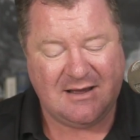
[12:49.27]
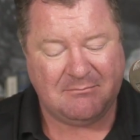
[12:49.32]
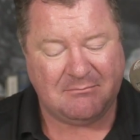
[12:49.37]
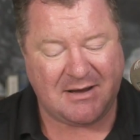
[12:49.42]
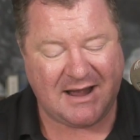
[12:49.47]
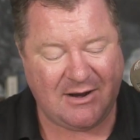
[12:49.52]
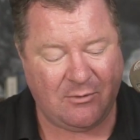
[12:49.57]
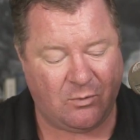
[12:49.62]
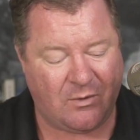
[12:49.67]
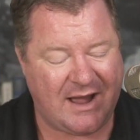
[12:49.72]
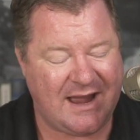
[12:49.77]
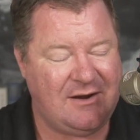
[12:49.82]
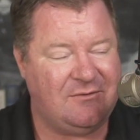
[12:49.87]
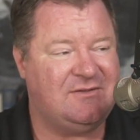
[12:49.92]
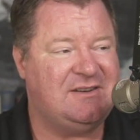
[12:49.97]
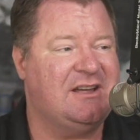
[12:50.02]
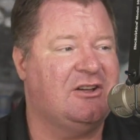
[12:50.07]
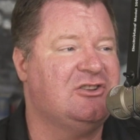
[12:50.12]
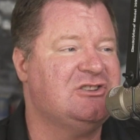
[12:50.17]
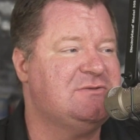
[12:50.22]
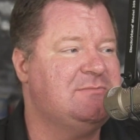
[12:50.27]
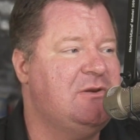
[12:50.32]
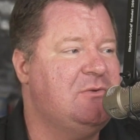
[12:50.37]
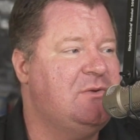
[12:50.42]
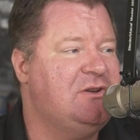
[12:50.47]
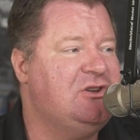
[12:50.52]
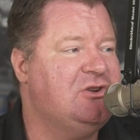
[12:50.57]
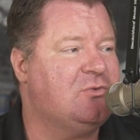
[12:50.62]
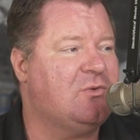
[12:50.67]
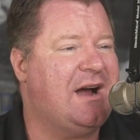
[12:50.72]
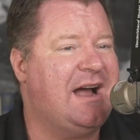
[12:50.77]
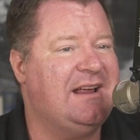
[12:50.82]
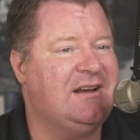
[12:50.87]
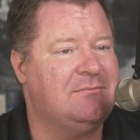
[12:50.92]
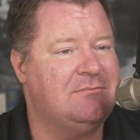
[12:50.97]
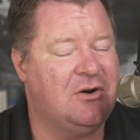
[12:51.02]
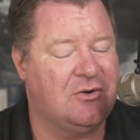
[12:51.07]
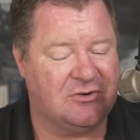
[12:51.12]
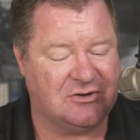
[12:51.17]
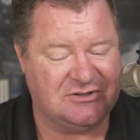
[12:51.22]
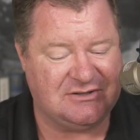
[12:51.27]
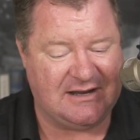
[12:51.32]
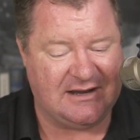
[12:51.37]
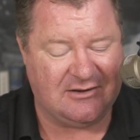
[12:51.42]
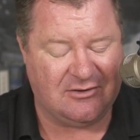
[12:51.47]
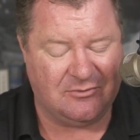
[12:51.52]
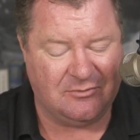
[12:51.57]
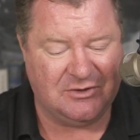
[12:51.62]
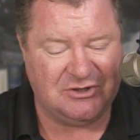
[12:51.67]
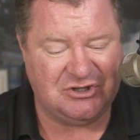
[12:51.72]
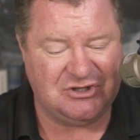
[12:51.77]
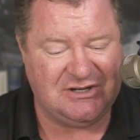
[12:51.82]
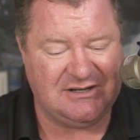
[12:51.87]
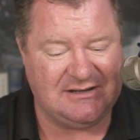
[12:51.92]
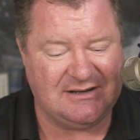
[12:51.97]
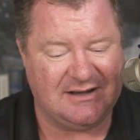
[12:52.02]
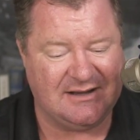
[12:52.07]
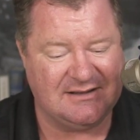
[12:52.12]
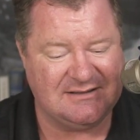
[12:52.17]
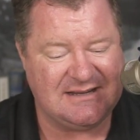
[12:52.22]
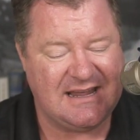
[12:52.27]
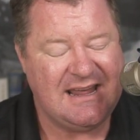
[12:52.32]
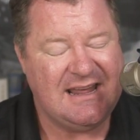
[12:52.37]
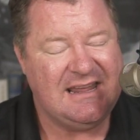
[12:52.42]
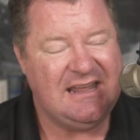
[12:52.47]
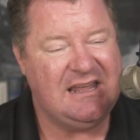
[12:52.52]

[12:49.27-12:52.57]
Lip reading: My wife tells me, when you ride a motorcycle, which she does,